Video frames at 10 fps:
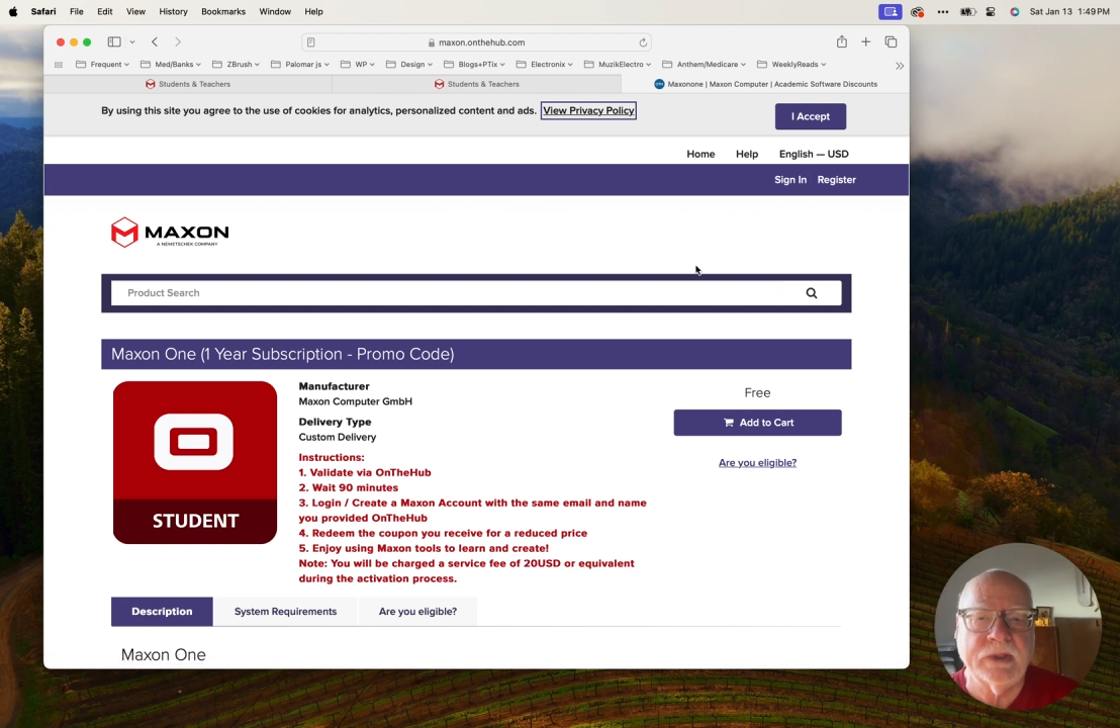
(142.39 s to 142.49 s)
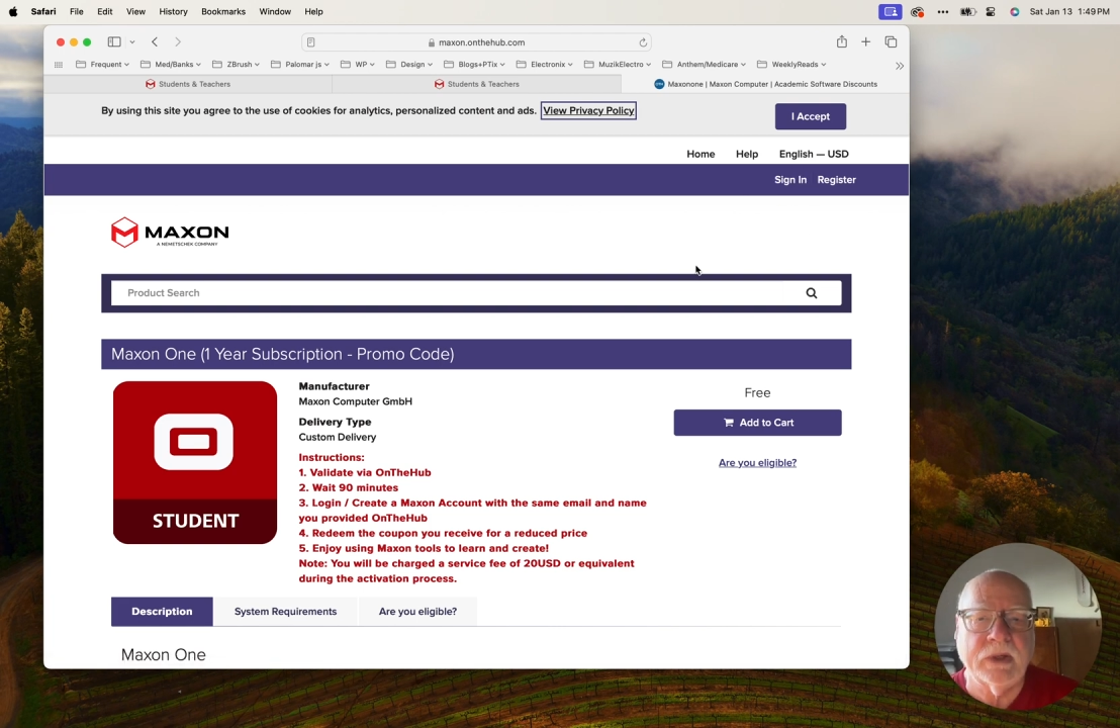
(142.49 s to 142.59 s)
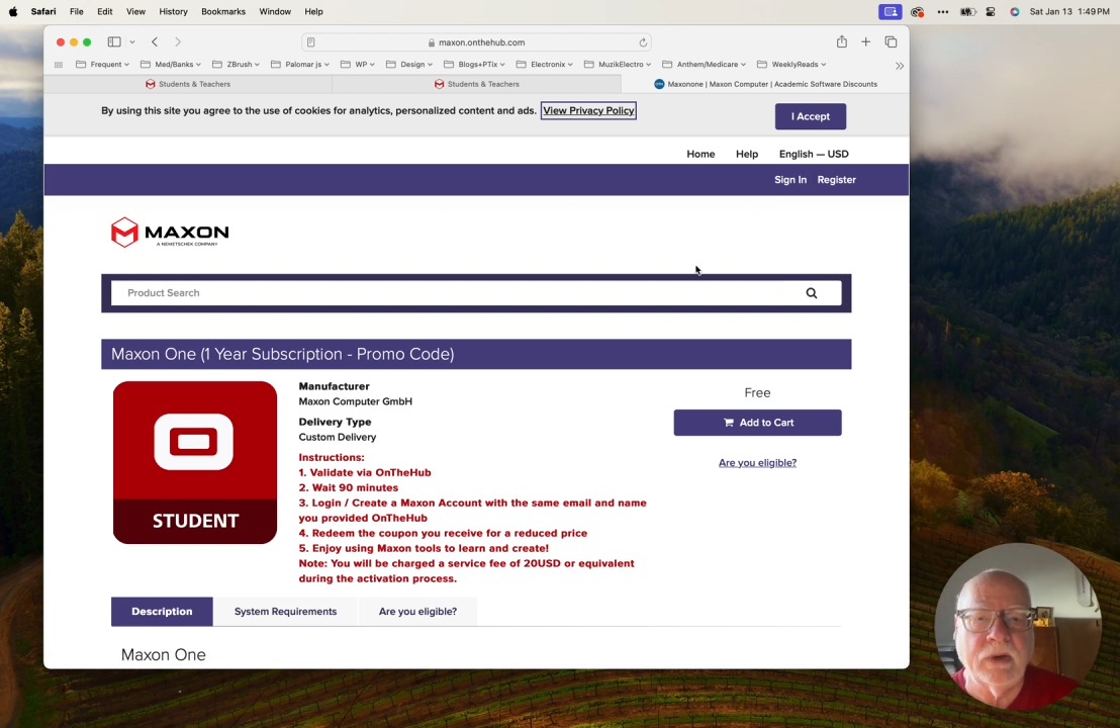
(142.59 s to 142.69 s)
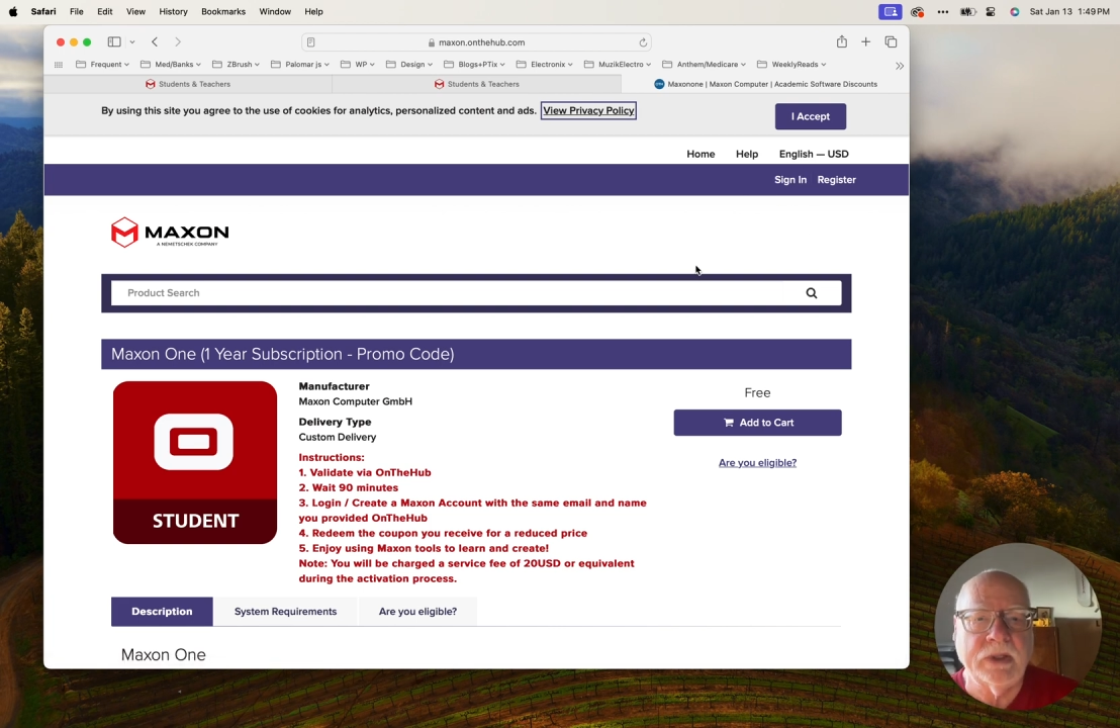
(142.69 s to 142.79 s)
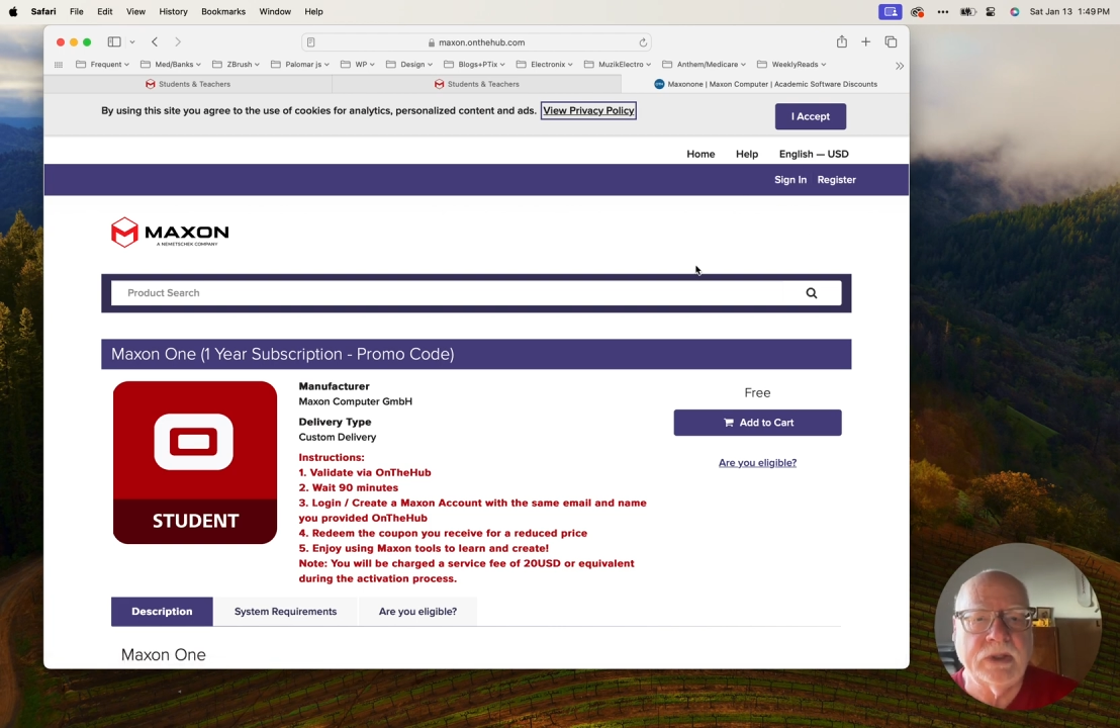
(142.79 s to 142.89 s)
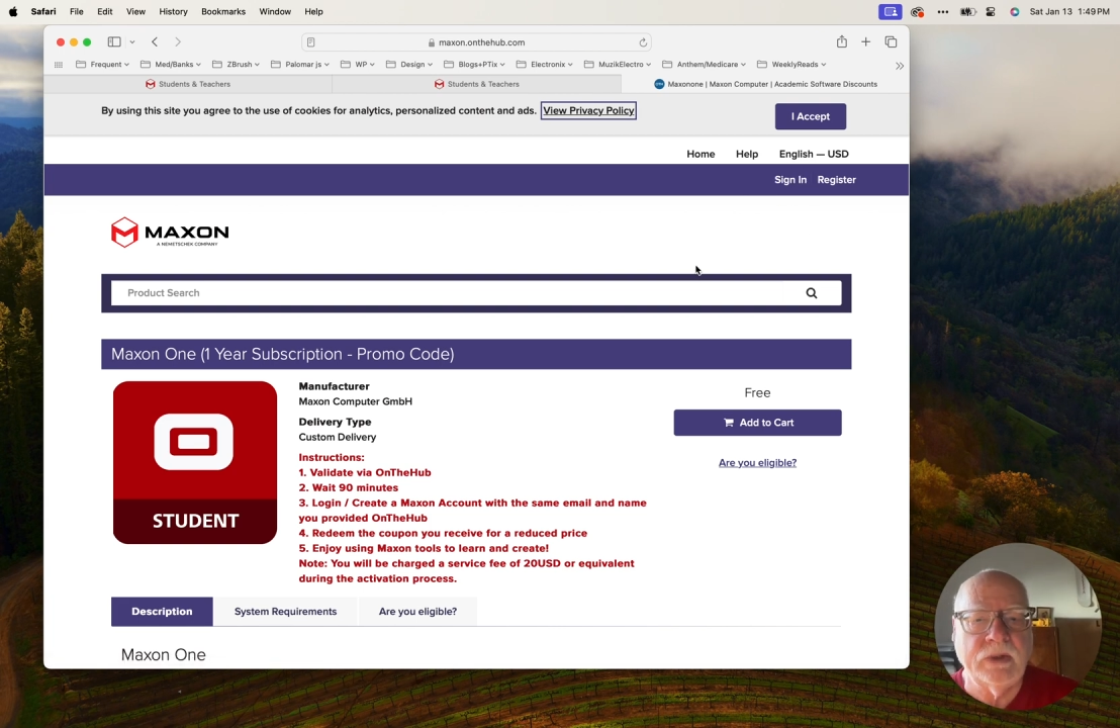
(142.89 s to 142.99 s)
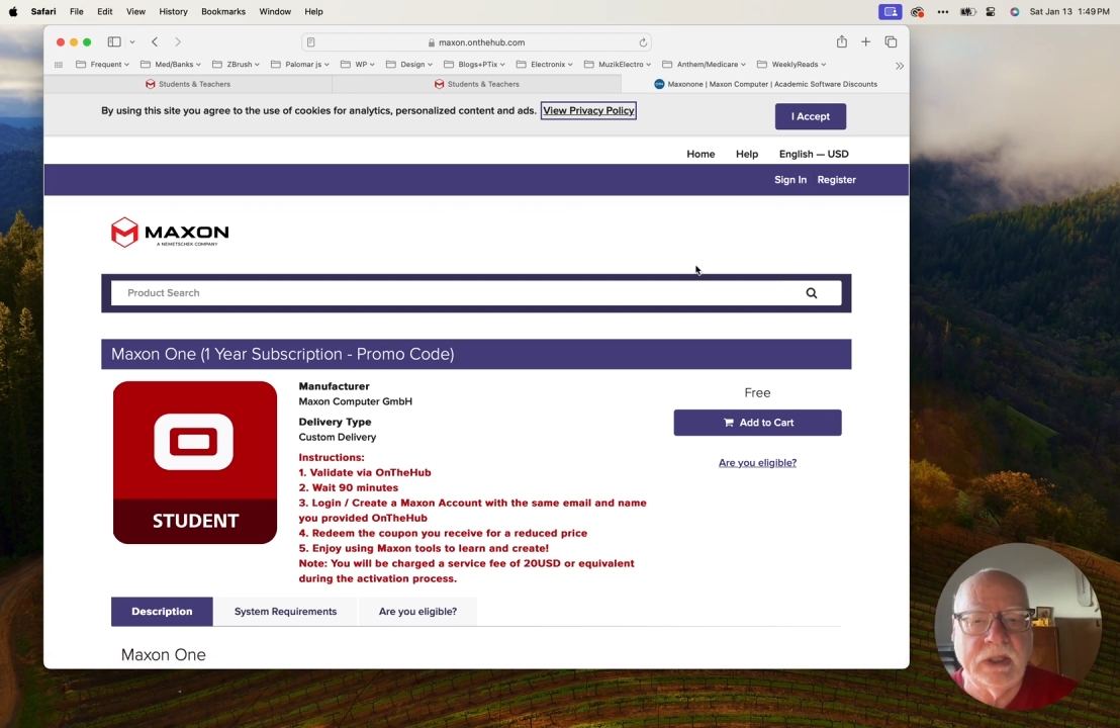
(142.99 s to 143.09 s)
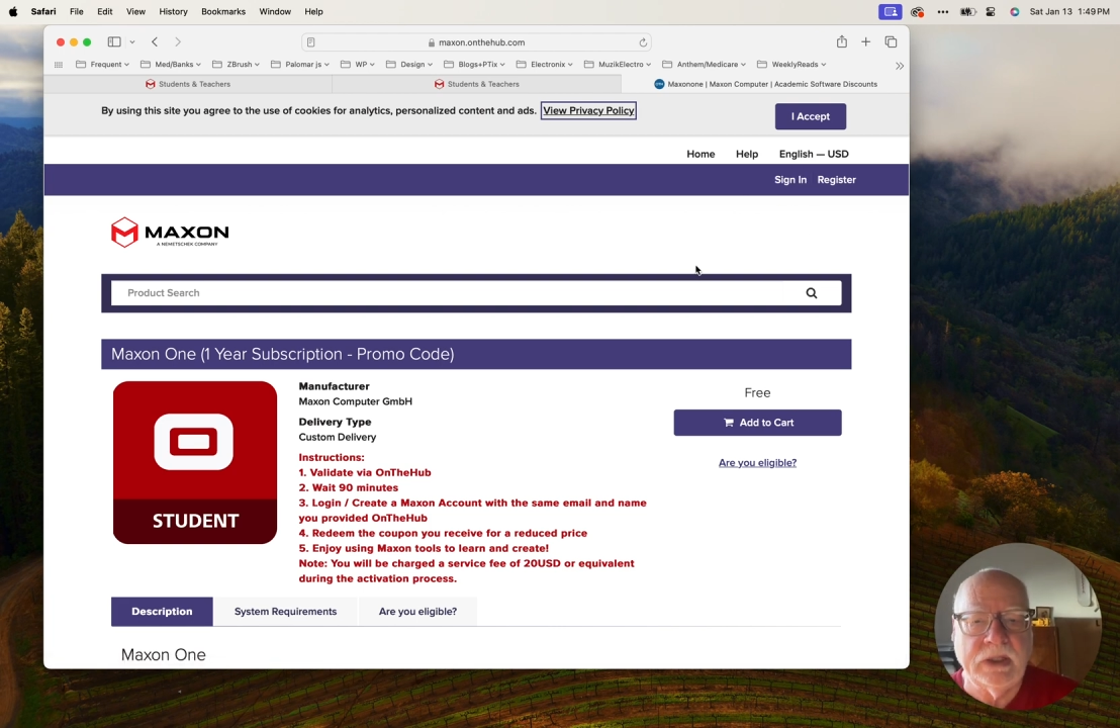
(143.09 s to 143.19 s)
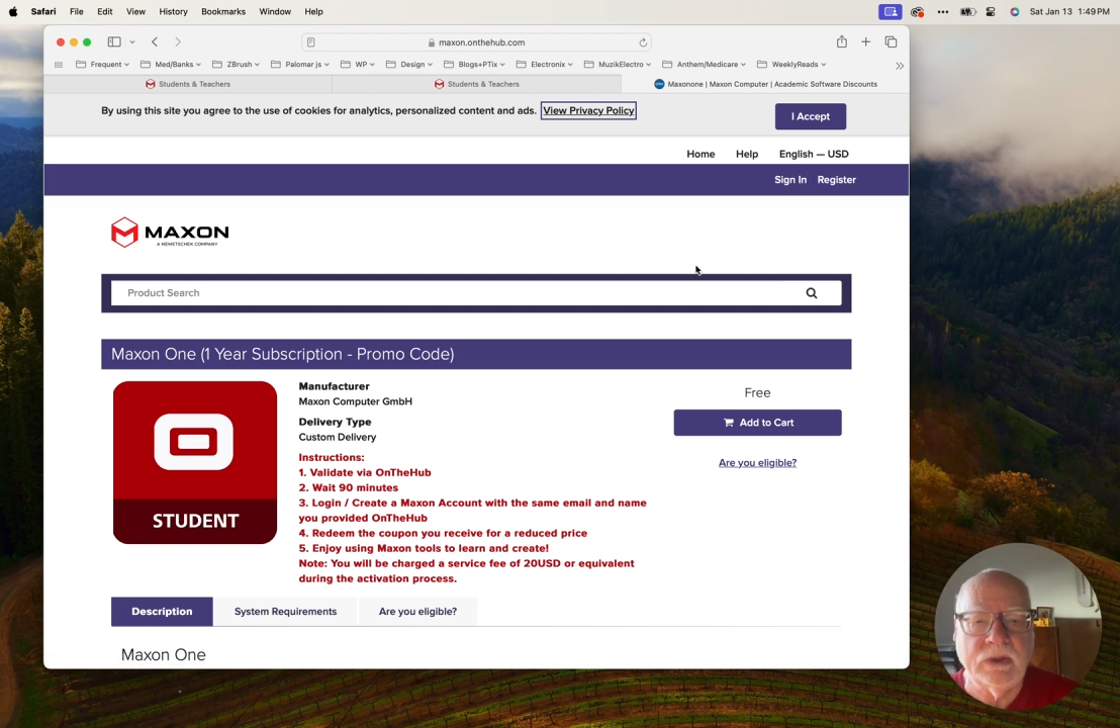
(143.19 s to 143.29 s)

going to need